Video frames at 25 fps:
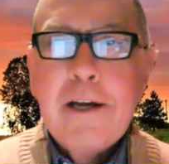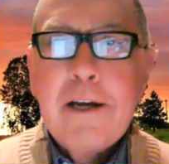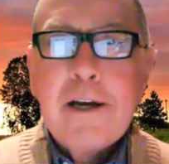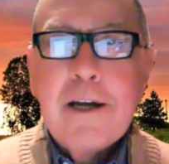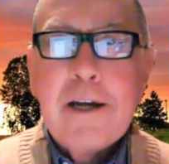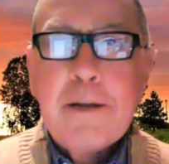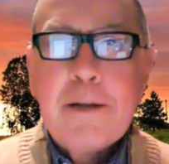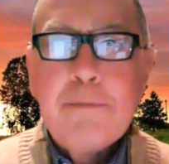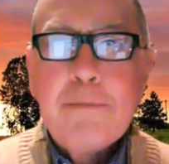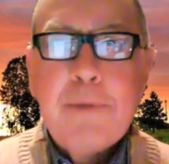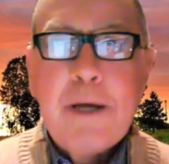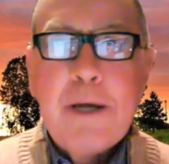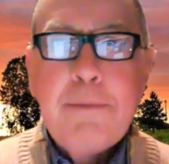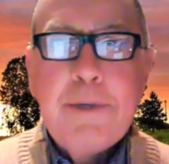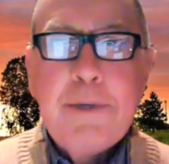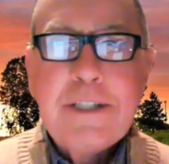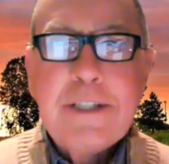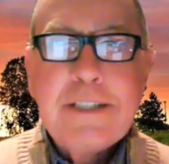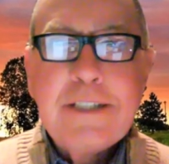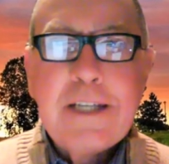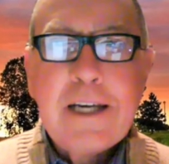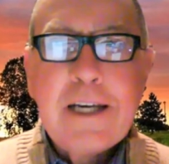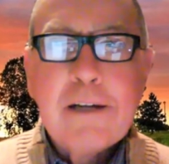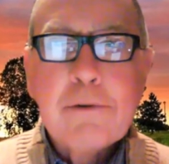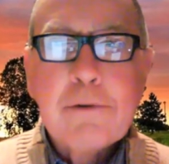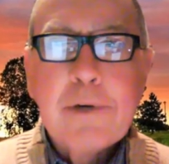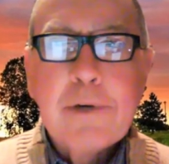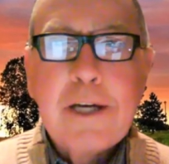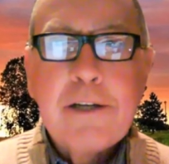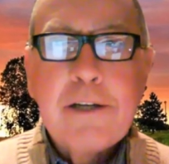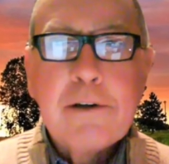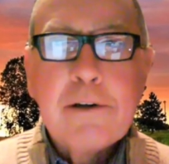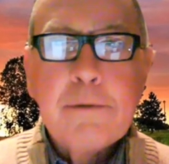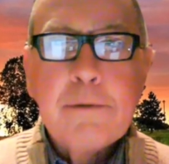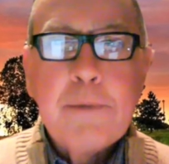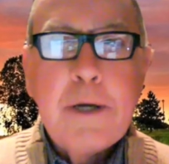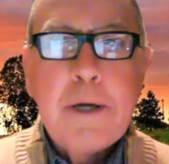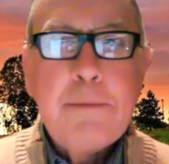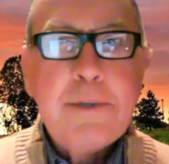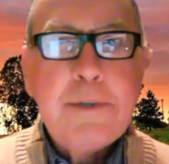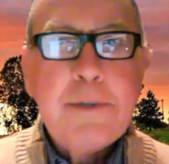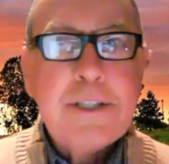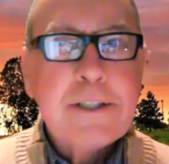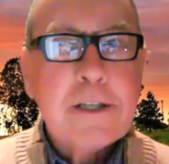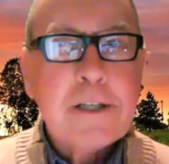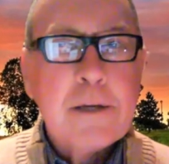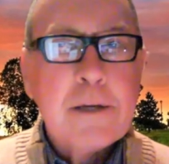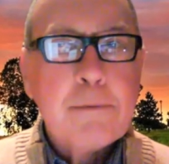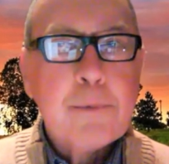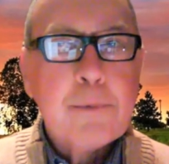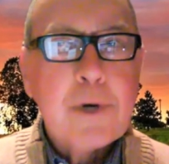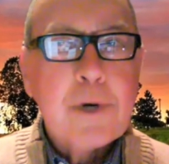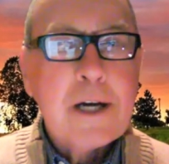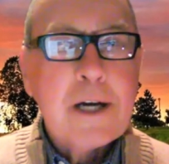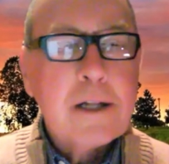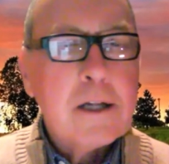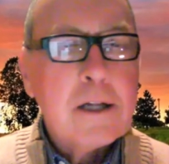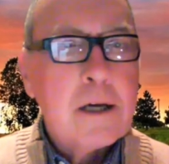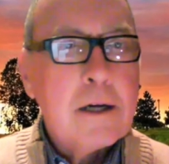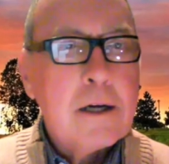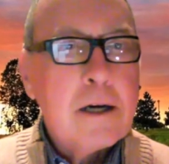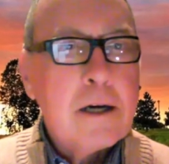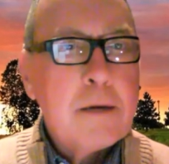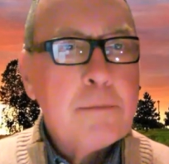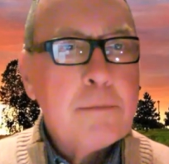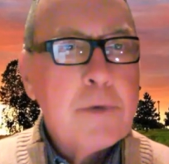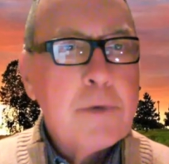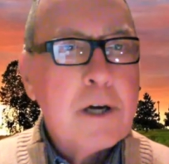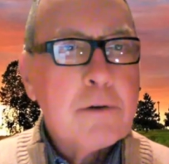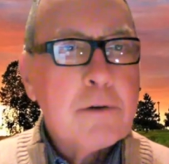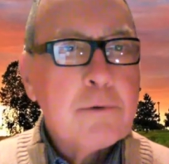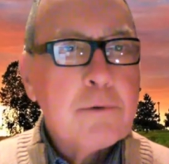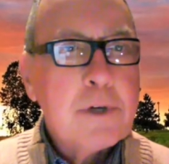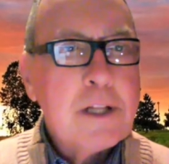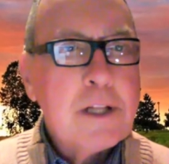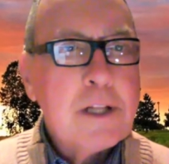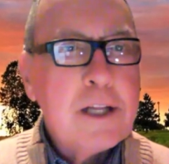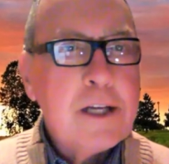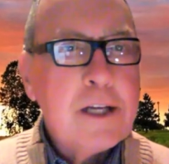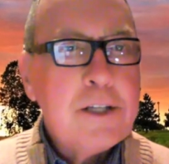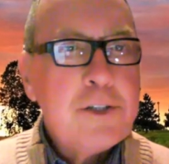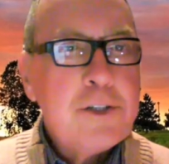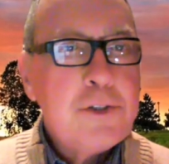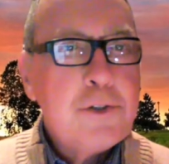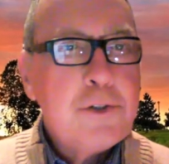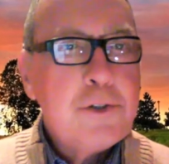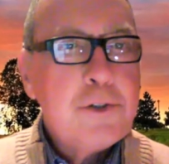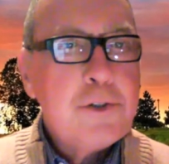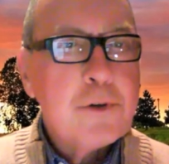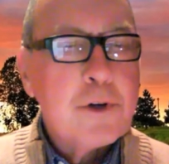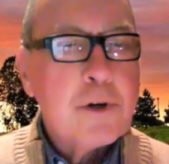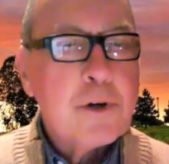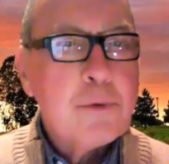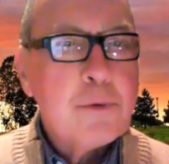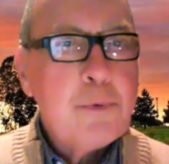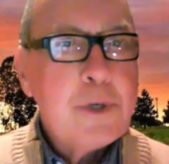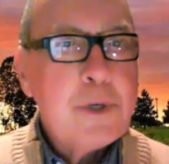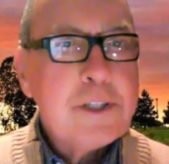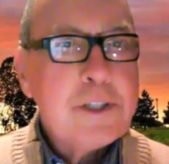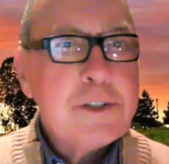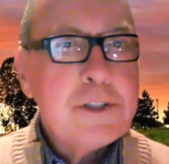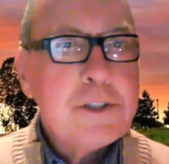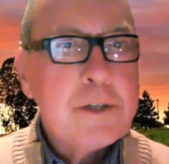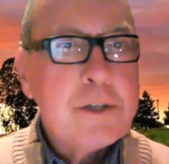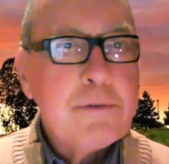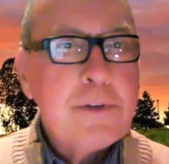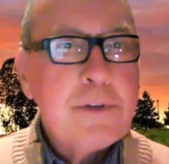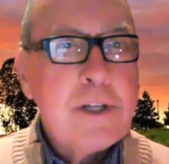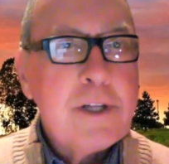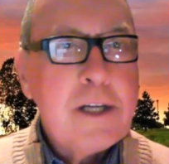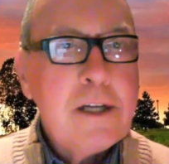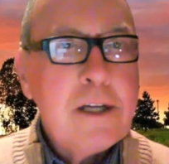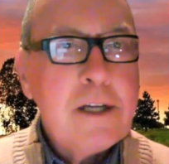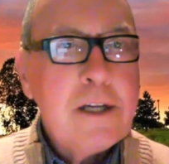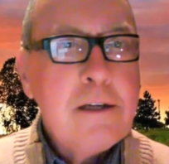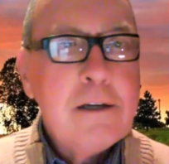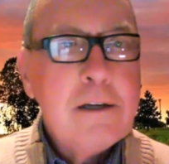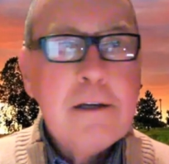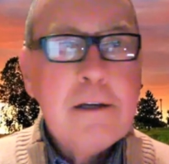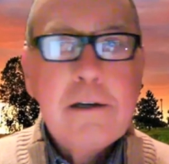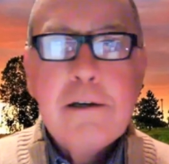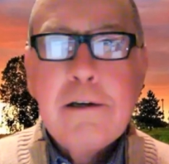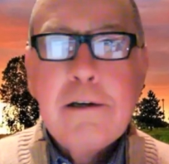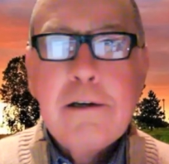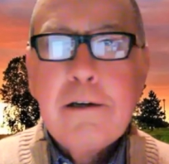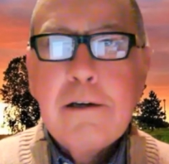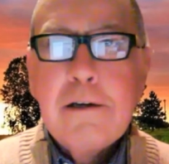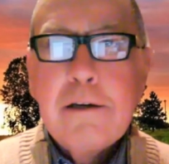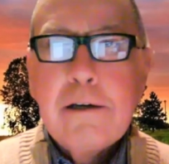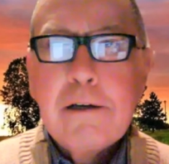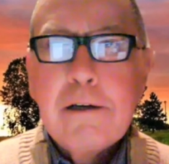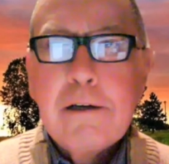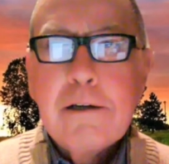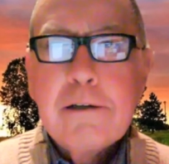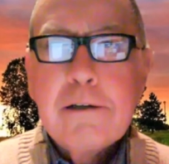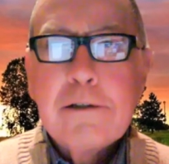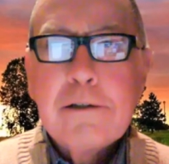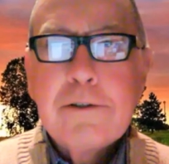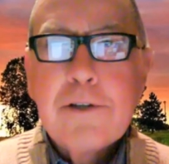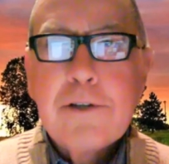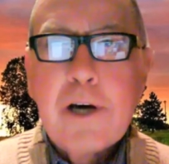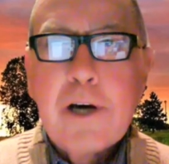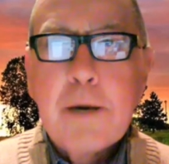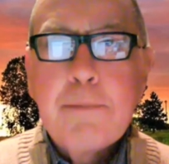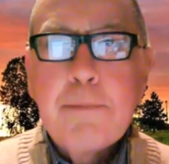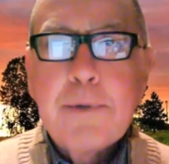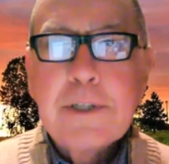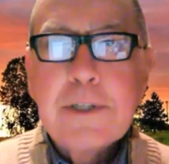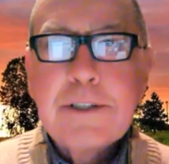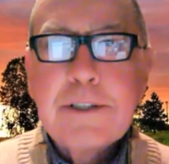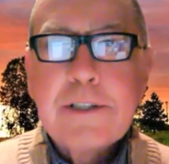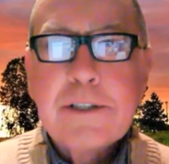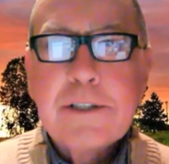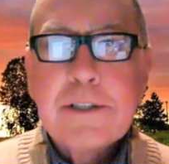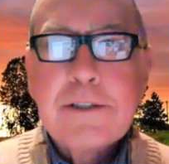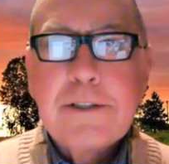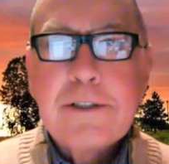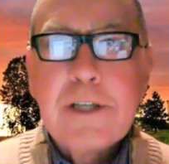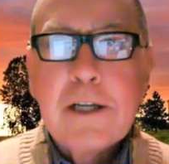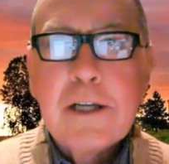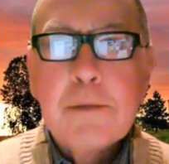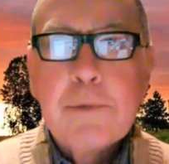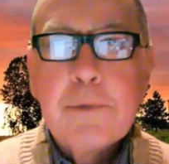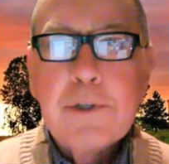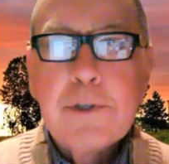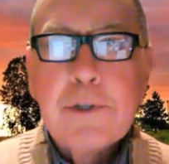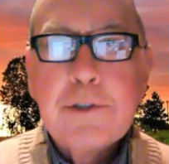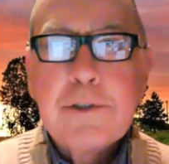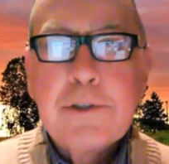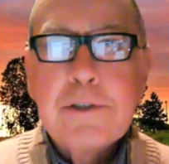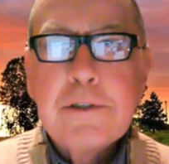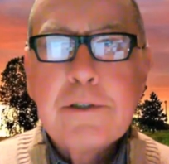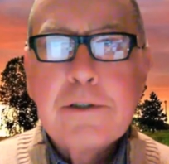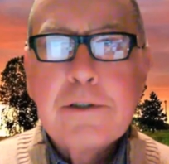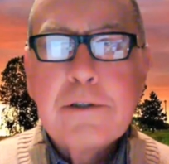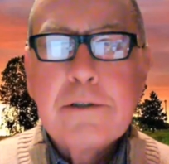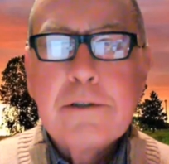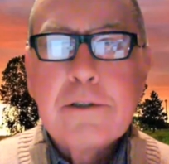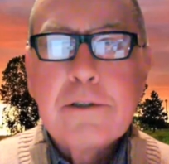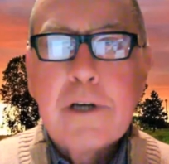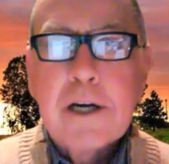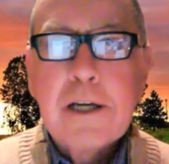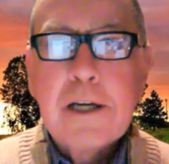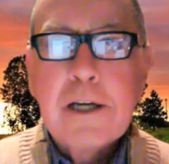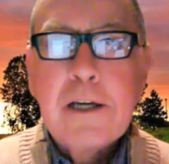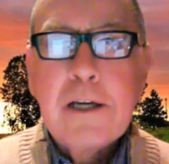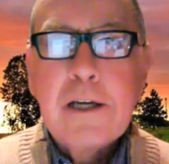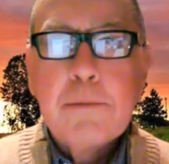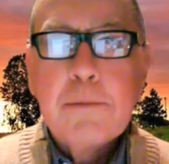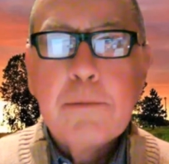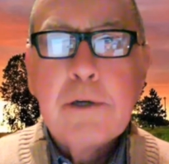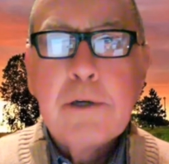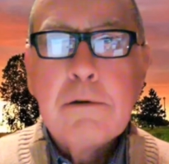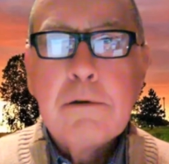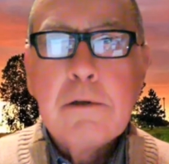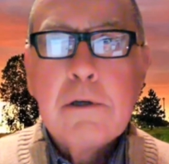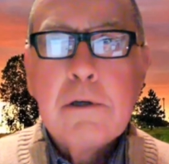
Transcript: It may be Sailrite or it may be Sunbrella. I'm not really sure which of the topics this gentleman's talking about.